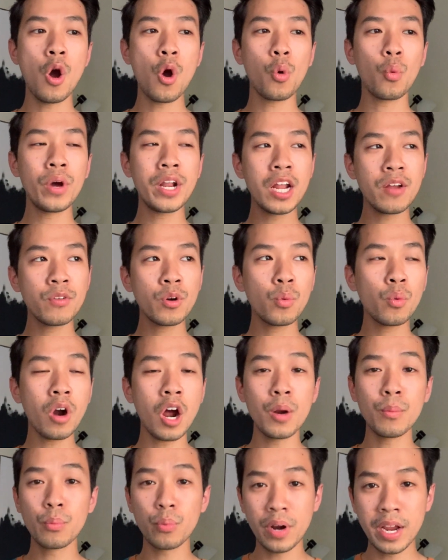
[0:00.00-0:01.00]
whenever we're
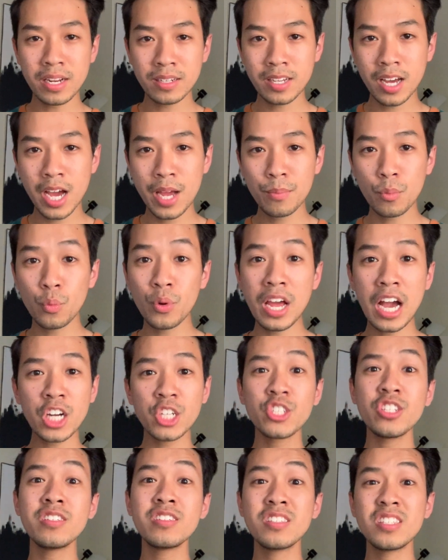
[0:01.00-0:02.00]
on break time, we
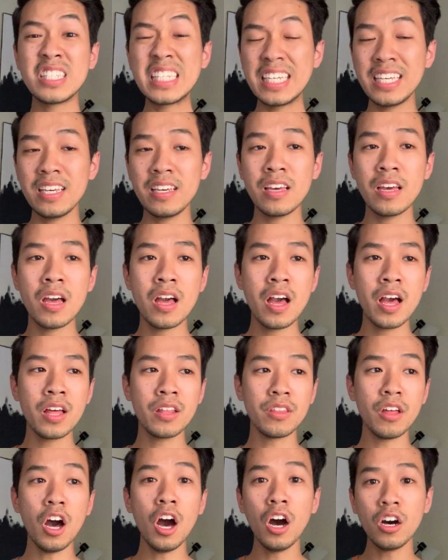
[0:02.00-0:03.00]
actually see
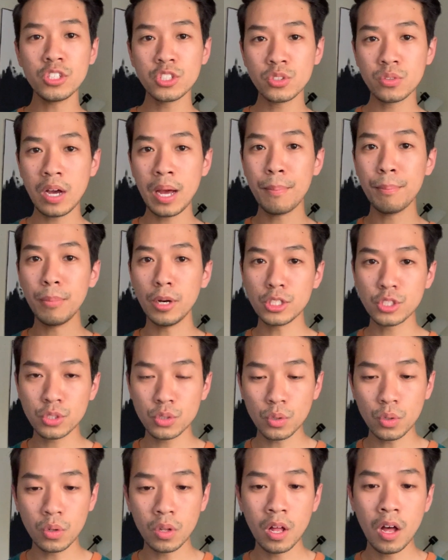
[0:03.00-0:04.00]
the hustle and
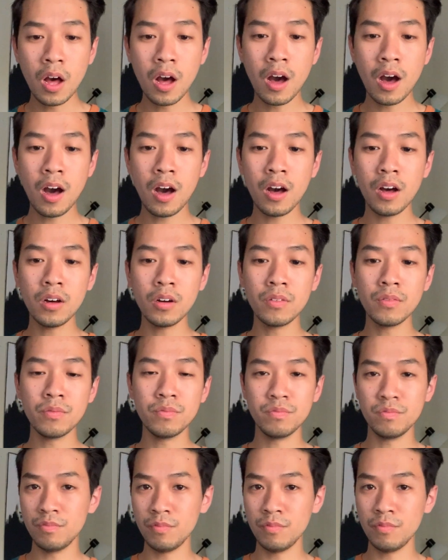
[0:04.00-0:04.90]
bustle of